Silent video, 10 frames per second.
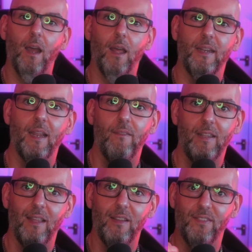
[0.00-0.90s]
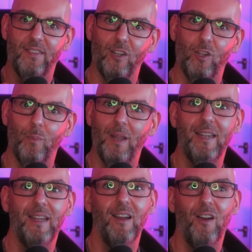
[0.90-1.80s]
I think having those single
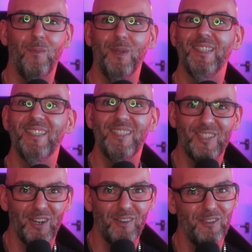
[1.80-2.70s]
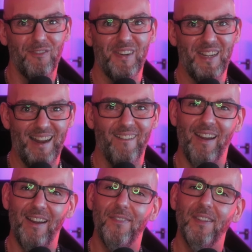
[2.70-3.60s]
player, almost story driven
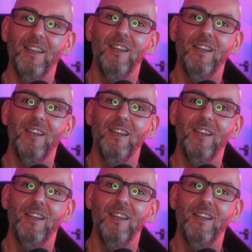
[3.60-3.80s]
narratives